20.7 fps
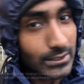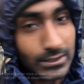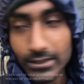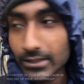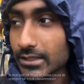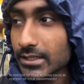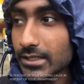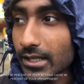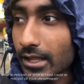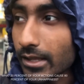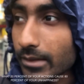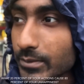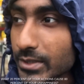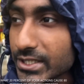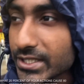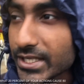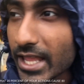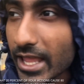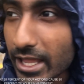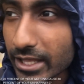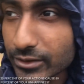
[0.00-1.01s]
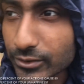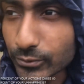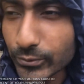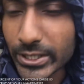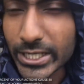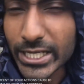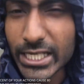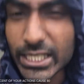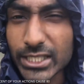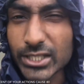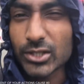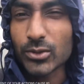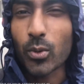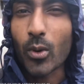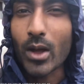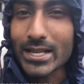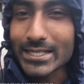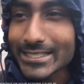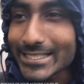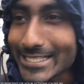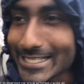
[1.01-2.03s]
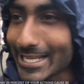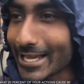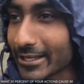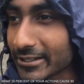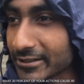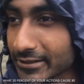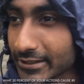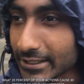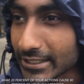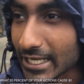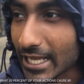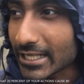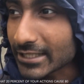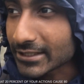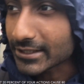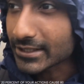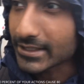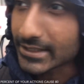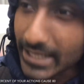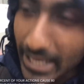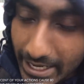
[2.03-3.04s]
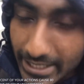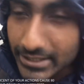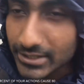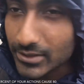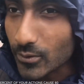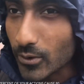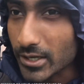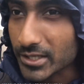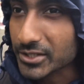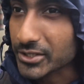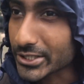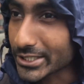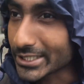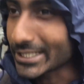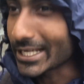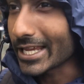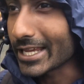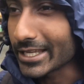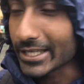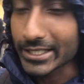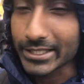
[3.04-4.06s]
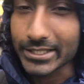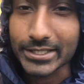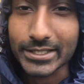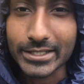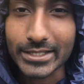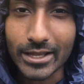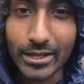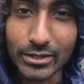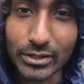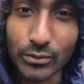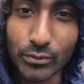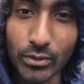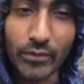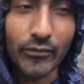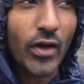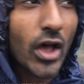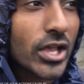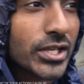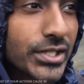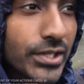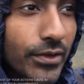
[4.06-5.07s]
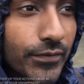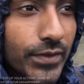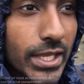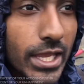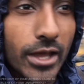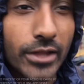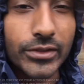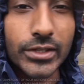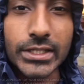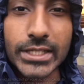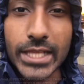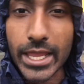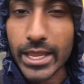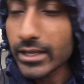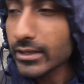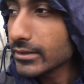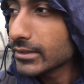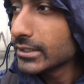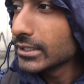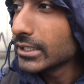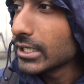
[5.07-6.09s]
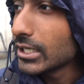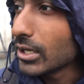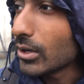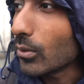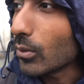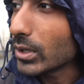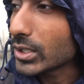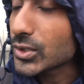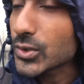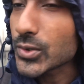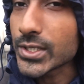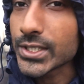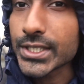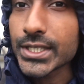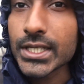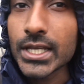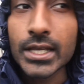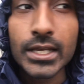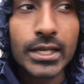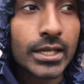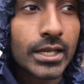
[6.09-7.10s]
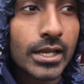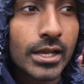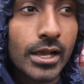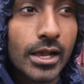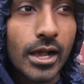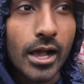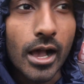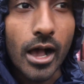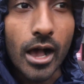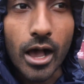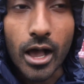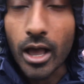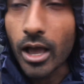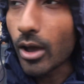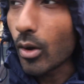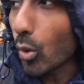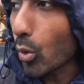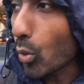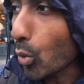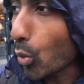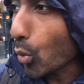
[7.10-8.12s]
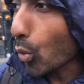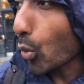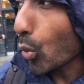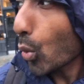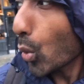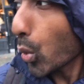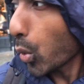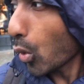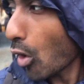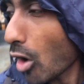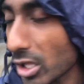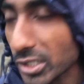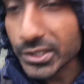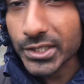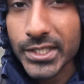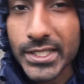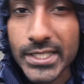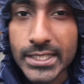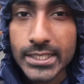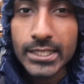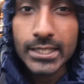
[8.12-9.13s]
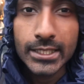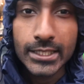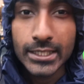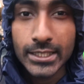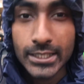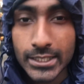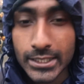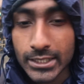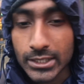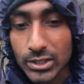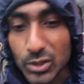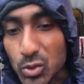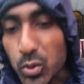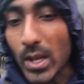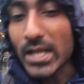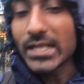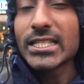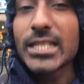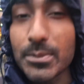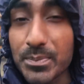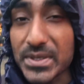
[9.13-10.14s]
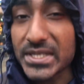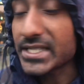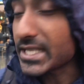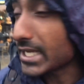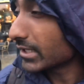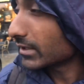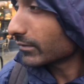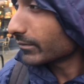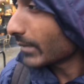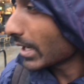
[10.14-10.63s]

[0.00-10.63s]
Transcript: It's now is day 320, I think, and today's question is the reverse of the other day, which was uh, what 20% of